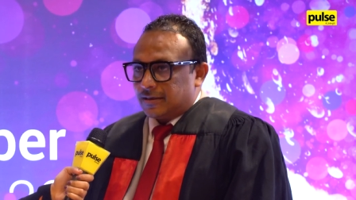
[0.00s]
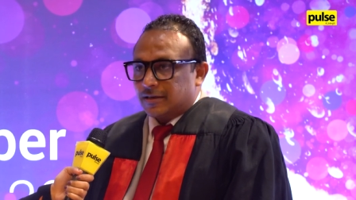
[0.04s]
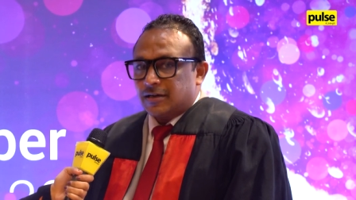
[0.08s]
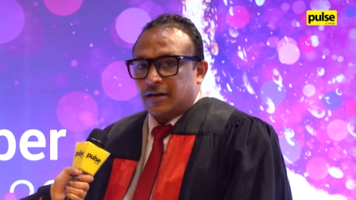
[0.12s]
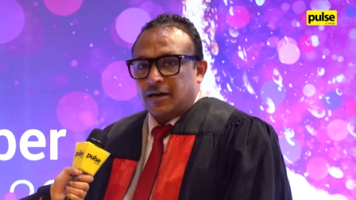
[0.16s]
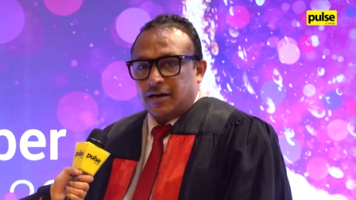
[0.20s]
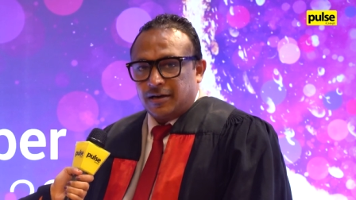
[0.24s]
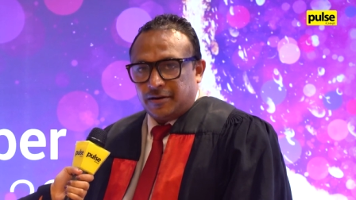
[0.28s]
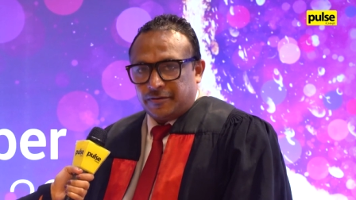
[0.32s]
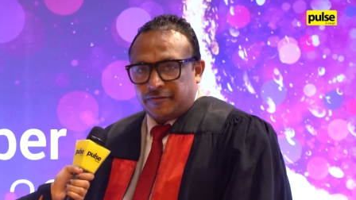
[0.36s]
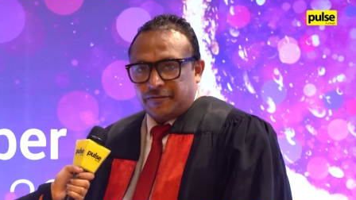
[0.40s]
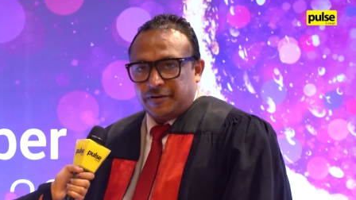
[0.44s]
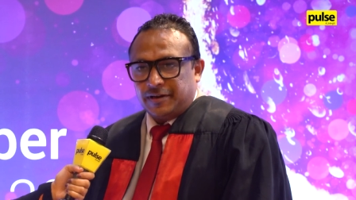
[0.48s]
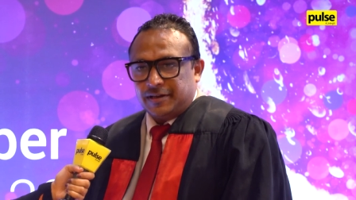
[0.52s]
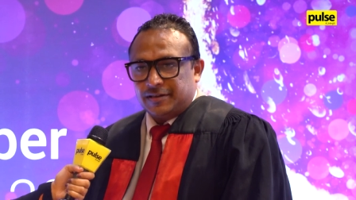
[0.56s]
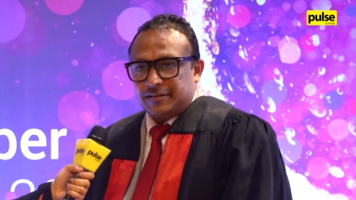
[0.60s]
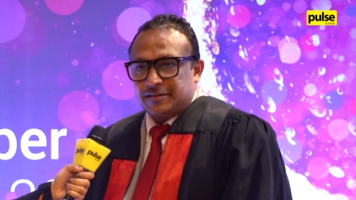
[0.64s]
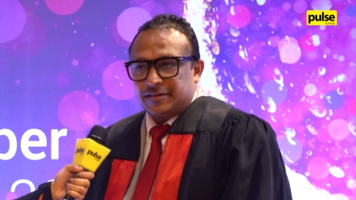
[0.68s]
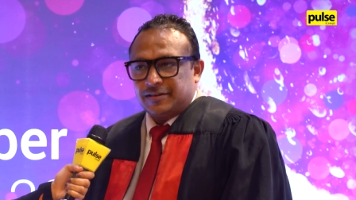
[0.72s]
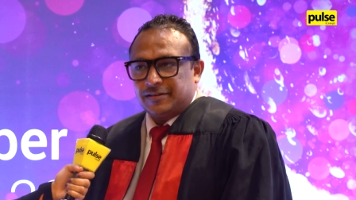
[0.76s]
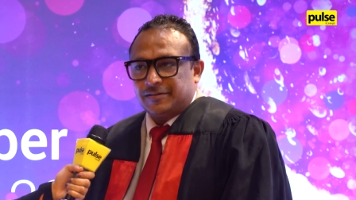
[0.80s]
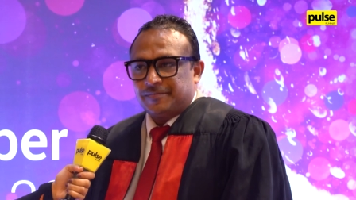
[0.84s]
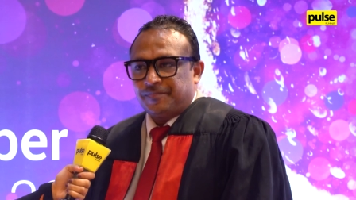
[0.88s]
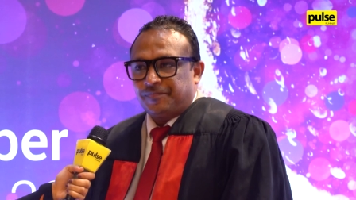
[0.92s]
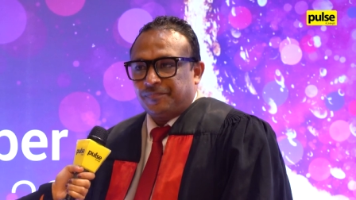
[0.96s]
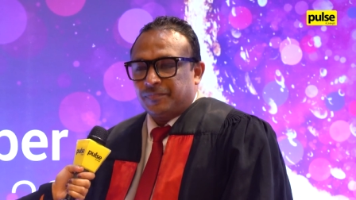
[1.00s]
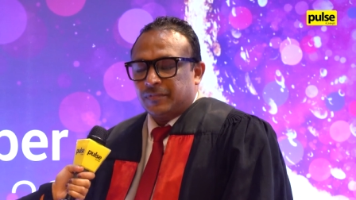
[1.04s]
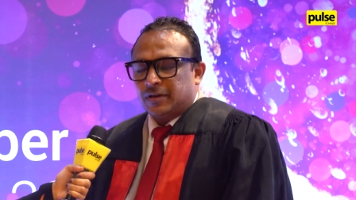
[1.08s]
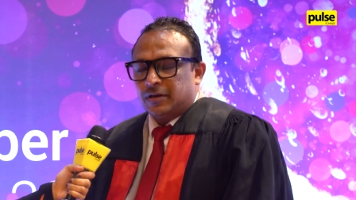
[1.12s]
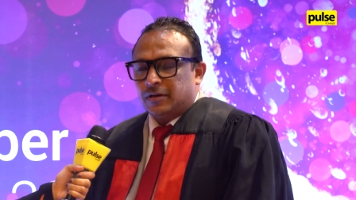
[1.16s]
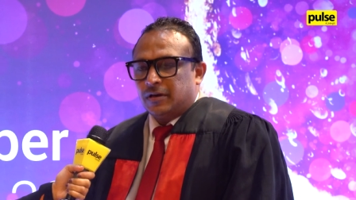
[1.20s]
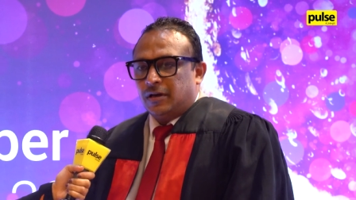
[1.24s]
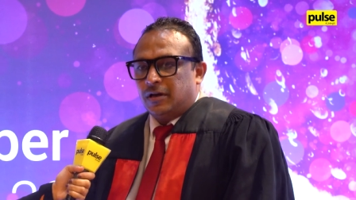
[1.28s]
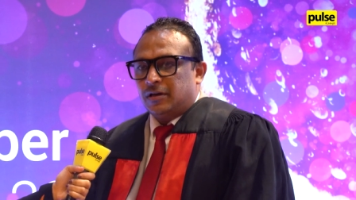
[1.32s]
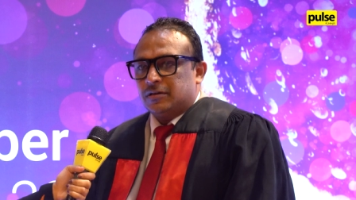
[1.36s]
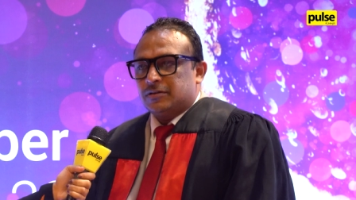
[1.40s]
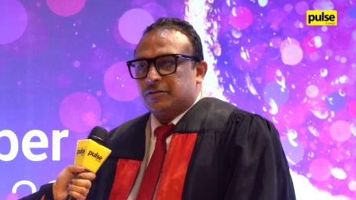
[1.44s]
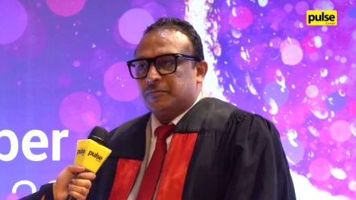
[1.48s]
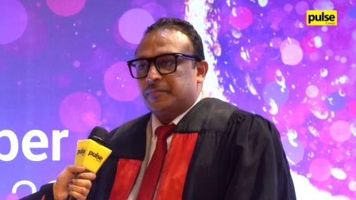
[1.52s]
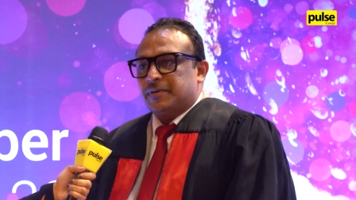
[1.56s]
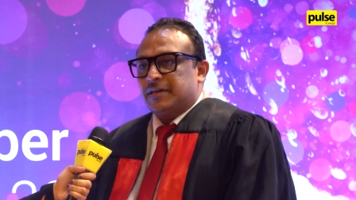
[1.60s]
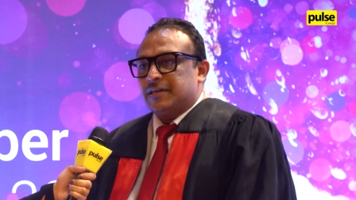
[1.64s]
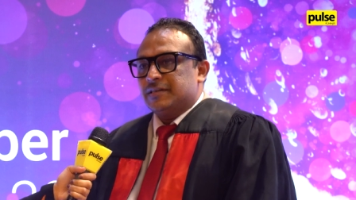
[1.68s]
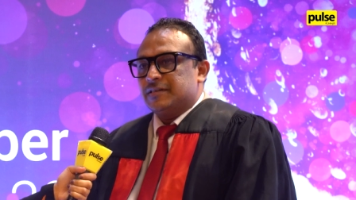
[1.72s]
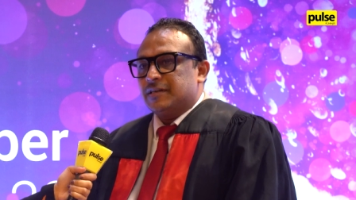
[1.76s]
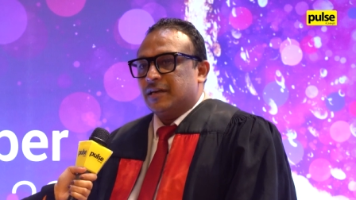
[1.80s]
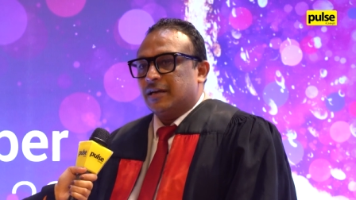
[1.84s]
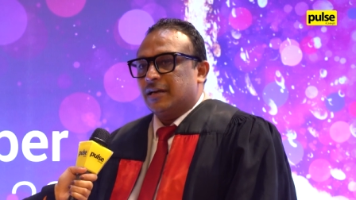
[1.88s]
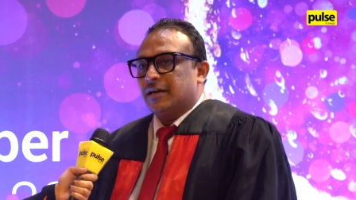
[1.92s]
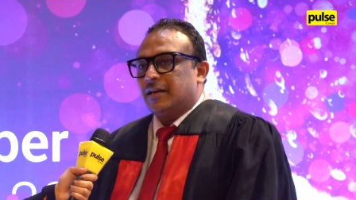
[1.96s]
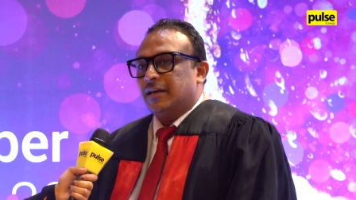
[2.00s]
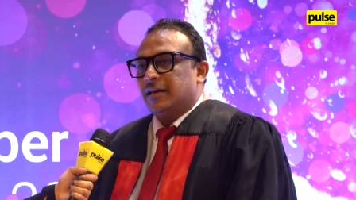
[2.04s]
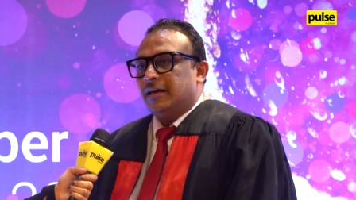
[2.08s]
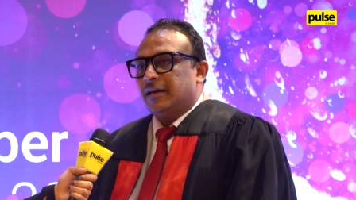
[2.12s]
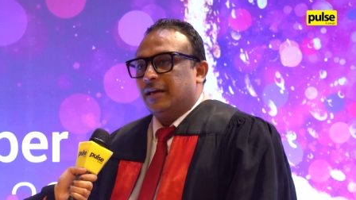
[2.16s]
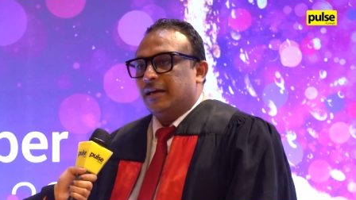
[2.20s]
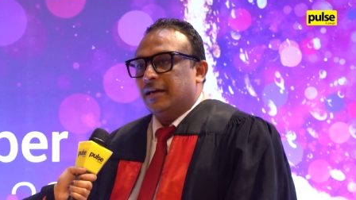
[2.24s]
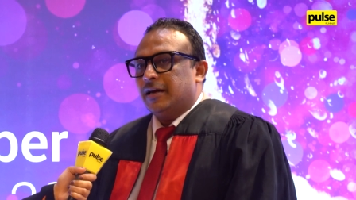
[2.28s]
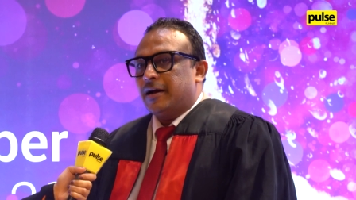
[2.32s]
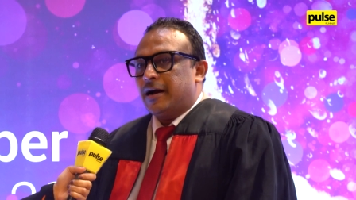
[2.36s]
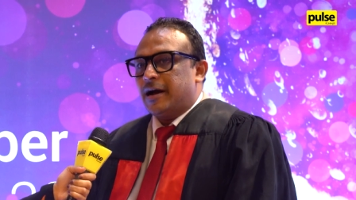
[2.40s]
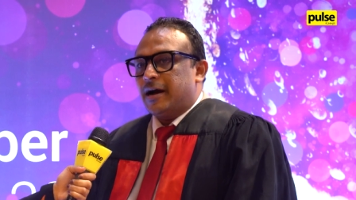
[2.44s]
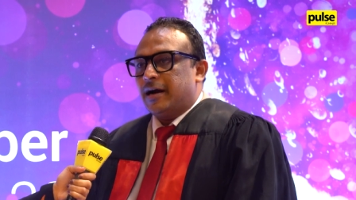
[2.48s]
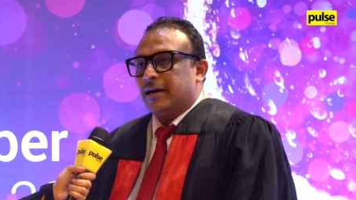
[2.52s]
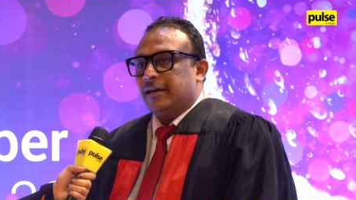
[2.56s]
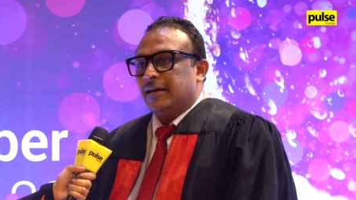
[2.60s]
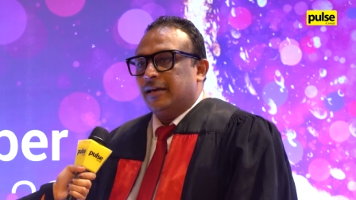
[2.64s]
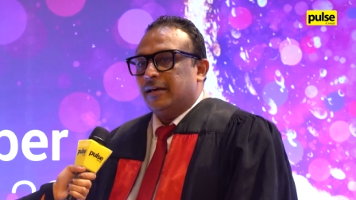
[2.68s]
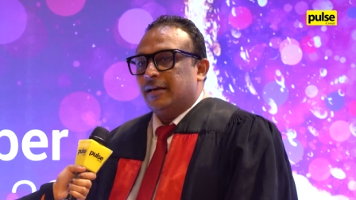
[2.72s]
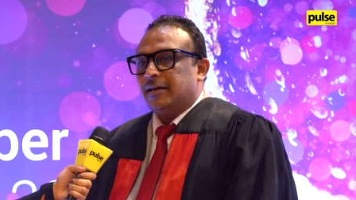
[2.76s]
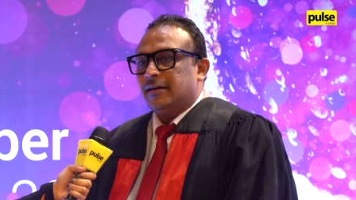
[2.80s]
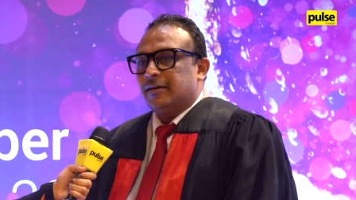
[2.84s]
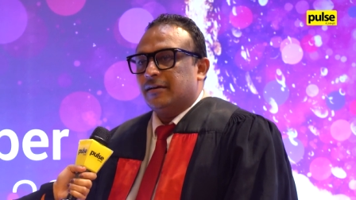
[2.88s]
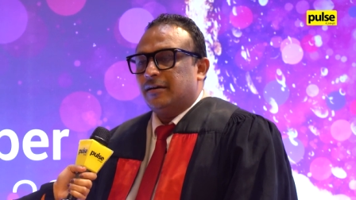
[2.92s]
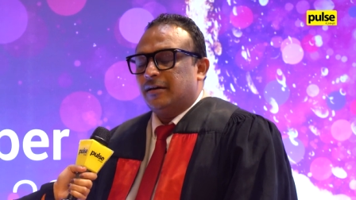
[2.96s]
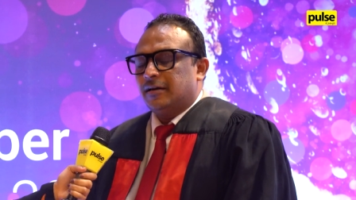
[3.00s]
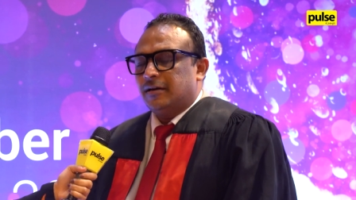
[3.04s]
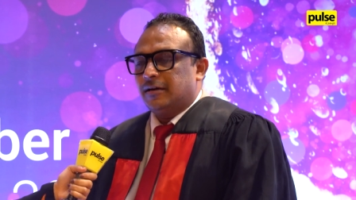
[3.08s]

countries. So basically I